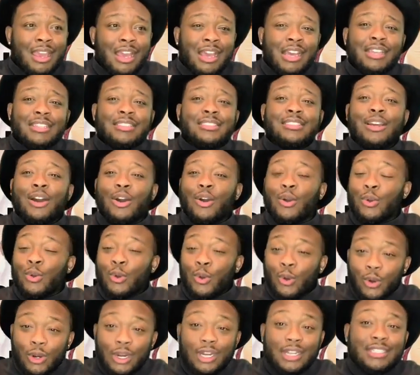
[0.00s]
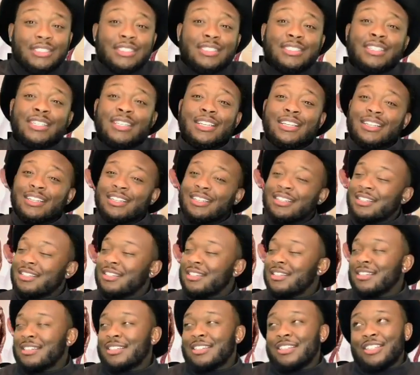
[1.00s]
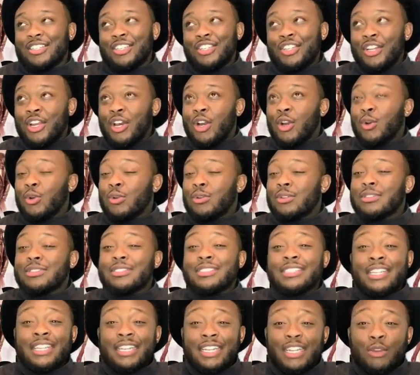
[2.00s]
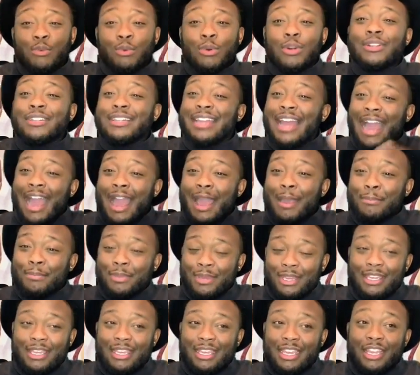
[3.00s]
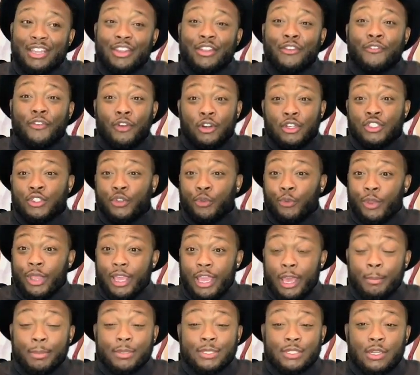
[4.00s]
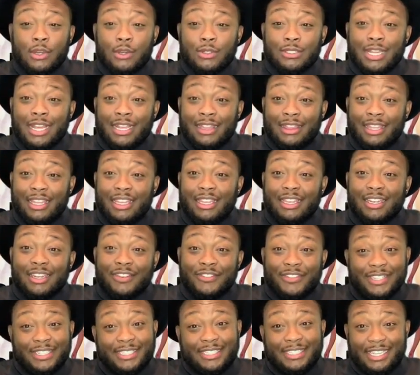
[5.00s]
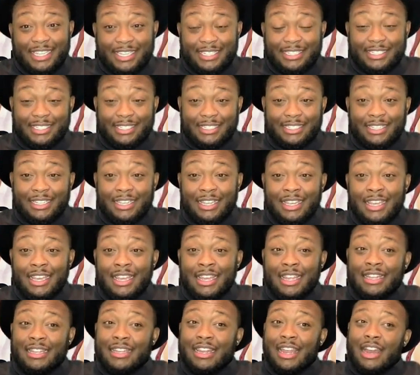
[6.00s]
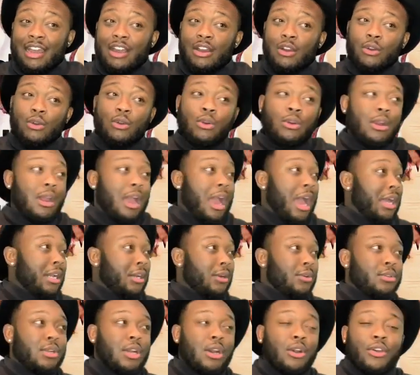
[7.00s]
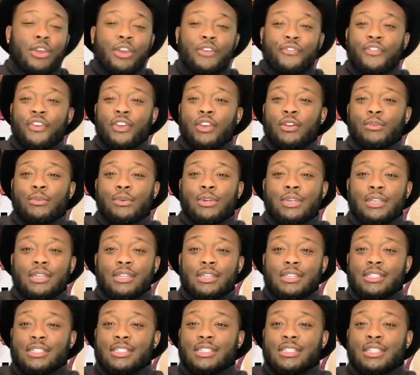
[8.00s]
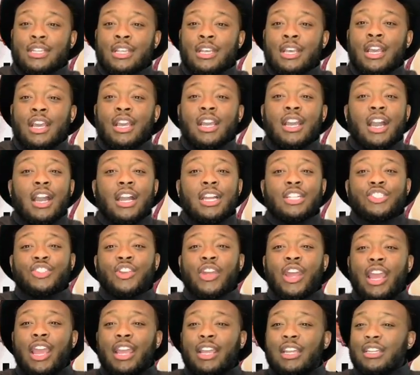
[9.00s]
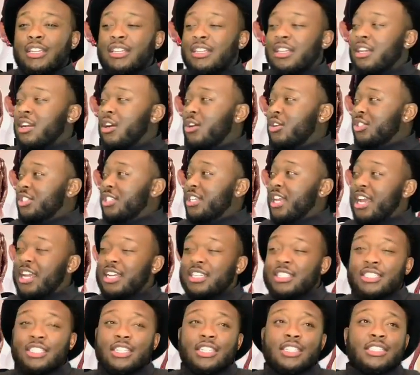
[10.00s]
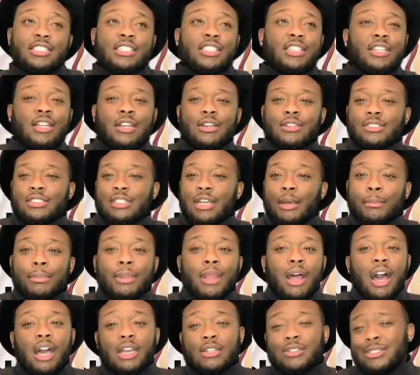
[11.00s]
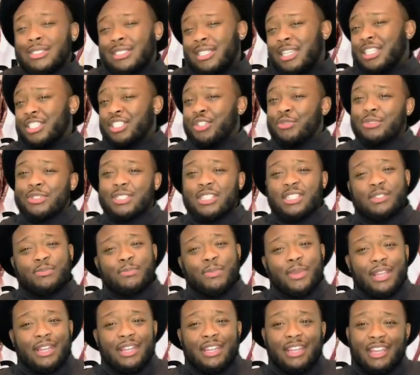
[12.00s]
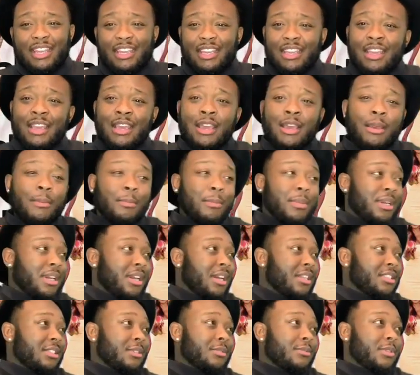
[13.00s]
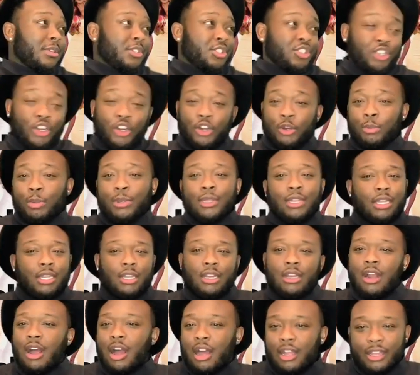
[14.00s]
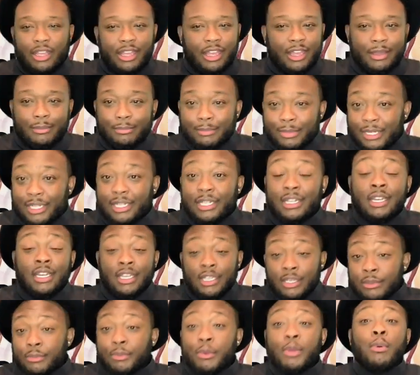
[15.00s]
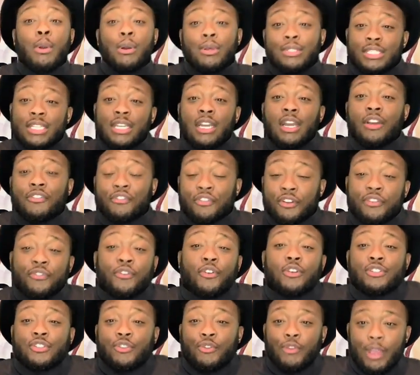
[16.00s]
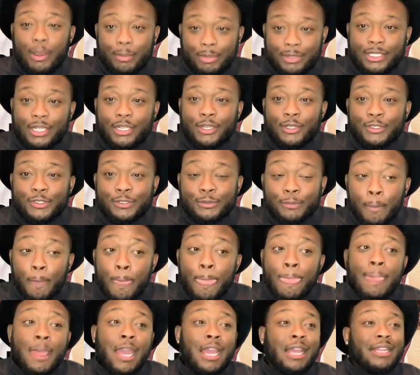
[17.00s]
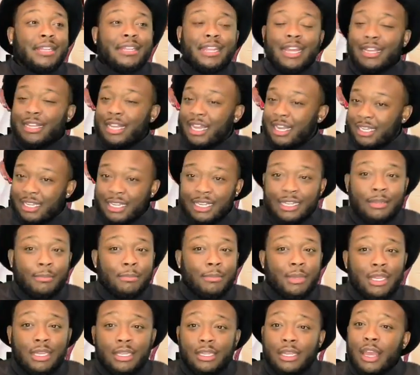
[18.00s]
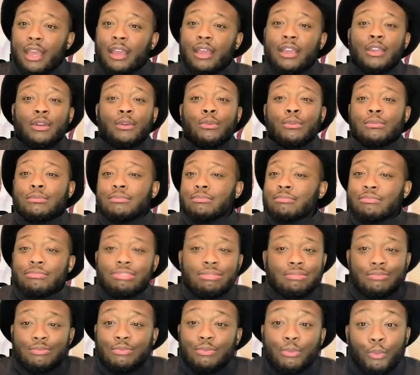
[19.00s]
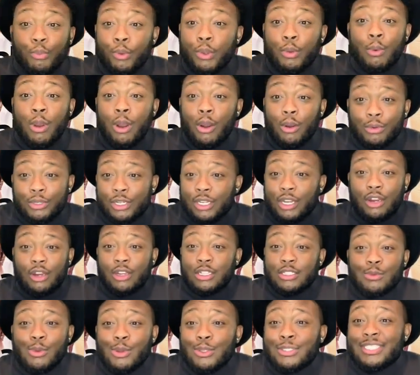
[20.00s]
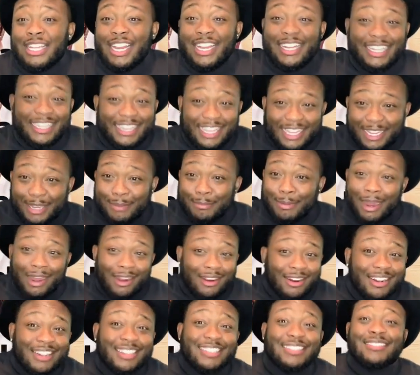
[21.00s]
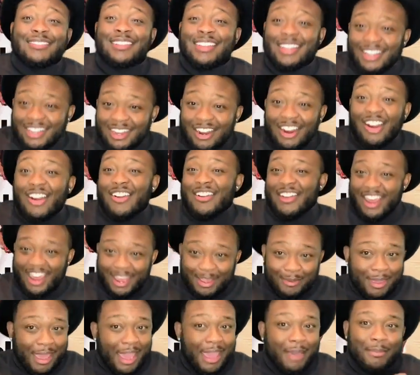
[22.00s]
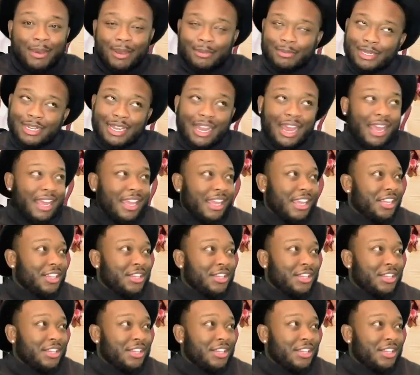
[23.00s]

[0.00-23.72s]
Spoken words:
So, of course, Nene will not be in the first 3 episodes, I think, of this season. Now, I don't know if it was contract negotiations. Some blogs were saying she was suspended because of the shirt pulling and all that. But we won't see her for the first 3 episodes. Now, that didn't mean that the girls won't say anything about her. Her name came up tonight.